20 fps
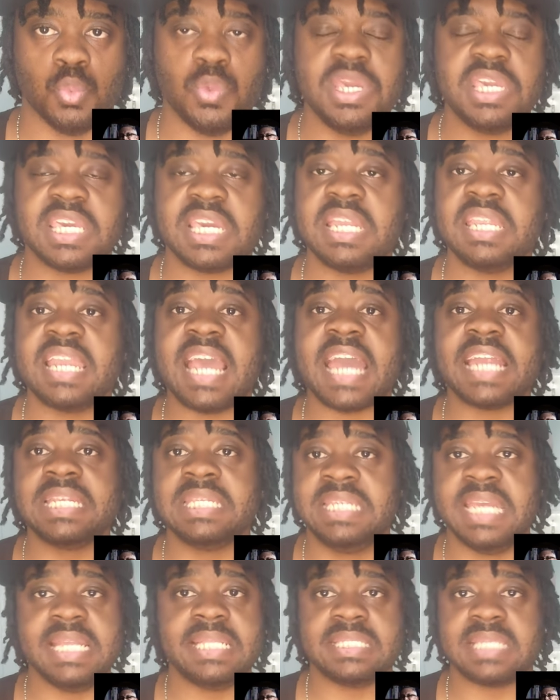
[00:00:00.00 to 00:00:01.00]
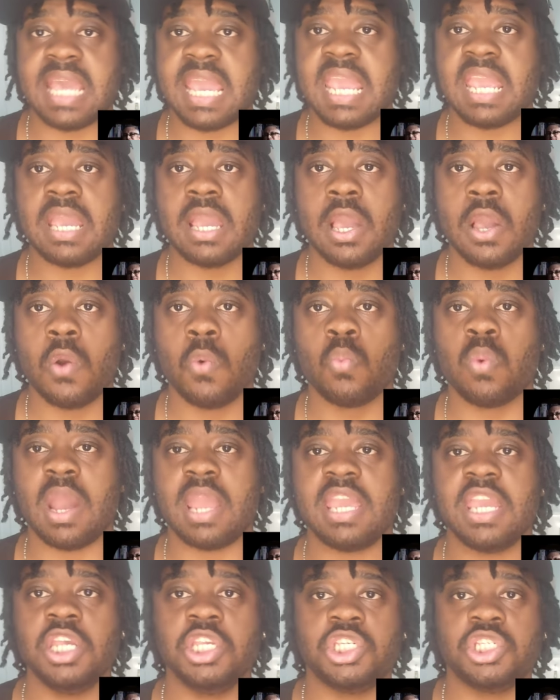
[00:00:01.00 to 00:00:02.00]
We cannot dictate
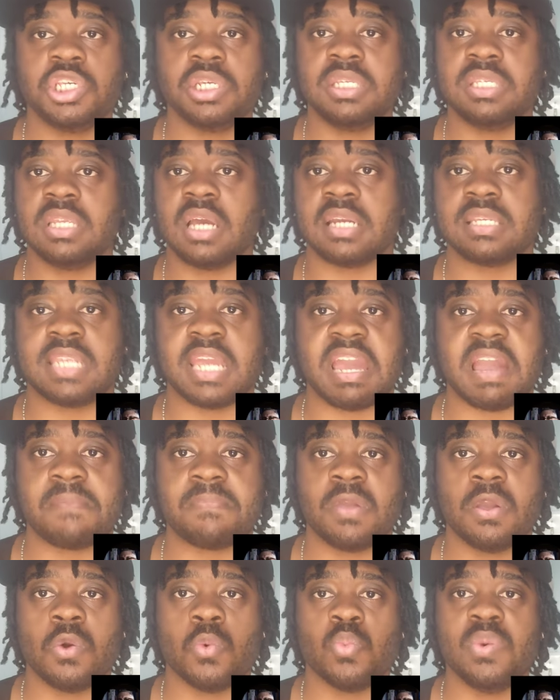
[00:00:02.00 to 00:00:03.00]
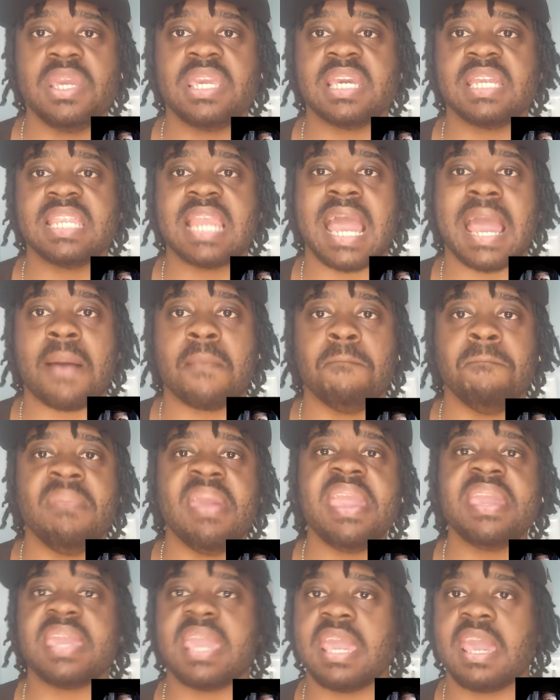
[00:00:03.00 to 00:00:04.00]
what he should adapt. We cannot
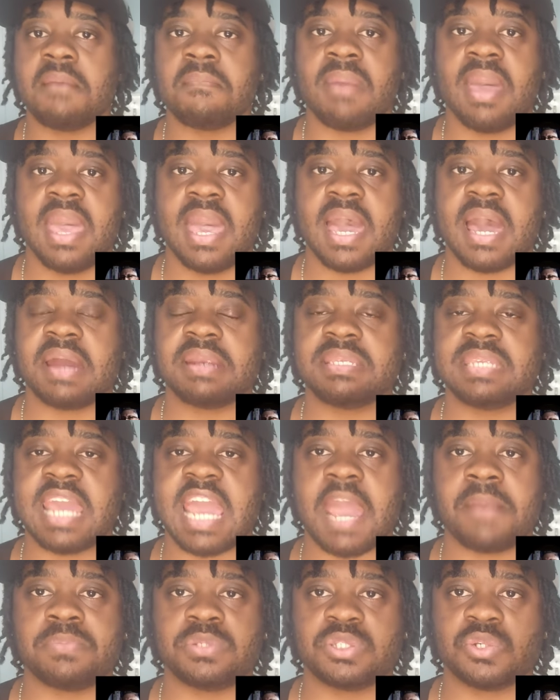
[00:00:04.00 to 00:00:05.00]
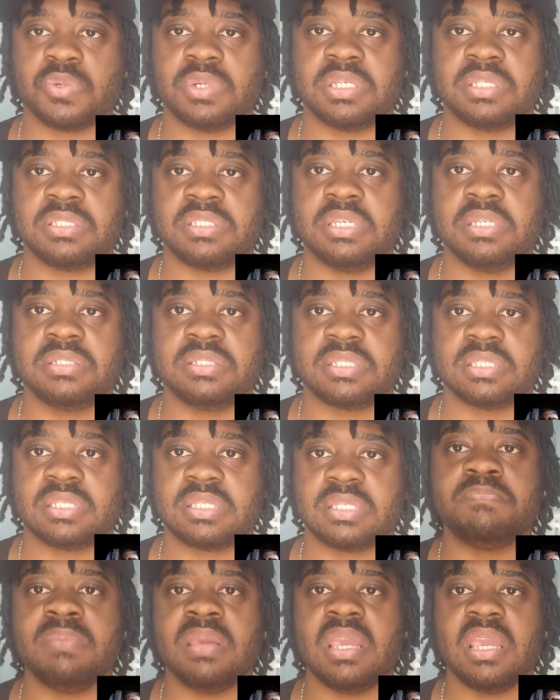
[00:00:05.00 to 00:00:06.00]
make him adapt certain
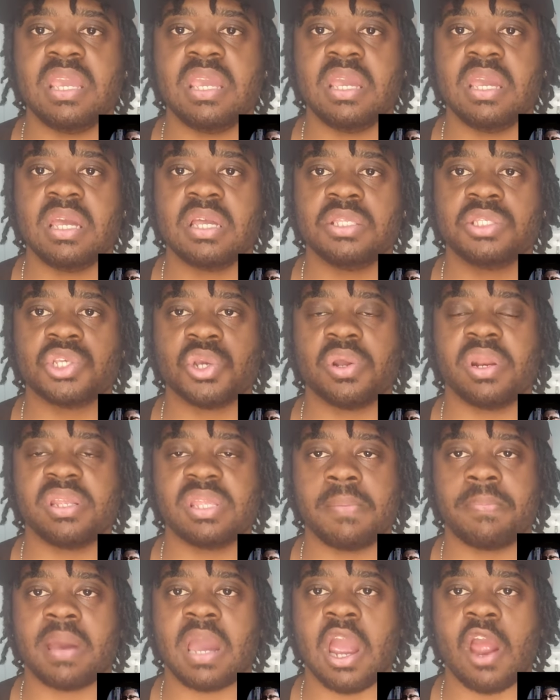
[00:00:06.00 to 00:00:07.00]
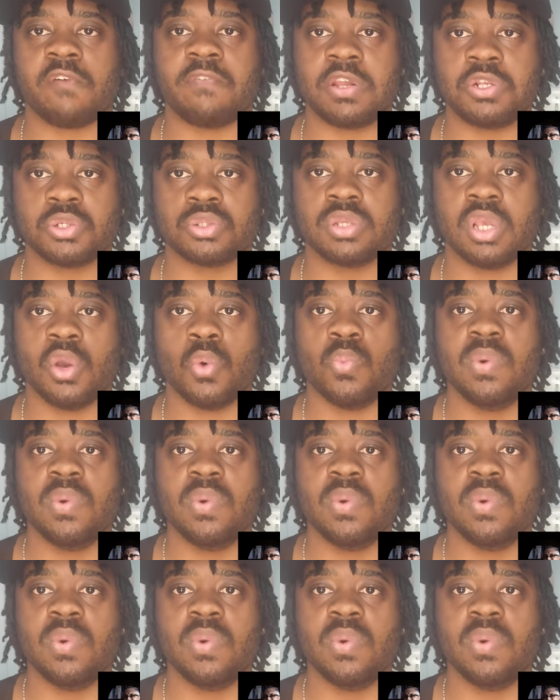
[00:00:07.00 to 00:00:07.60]
seasons to be turned into Power Rangers.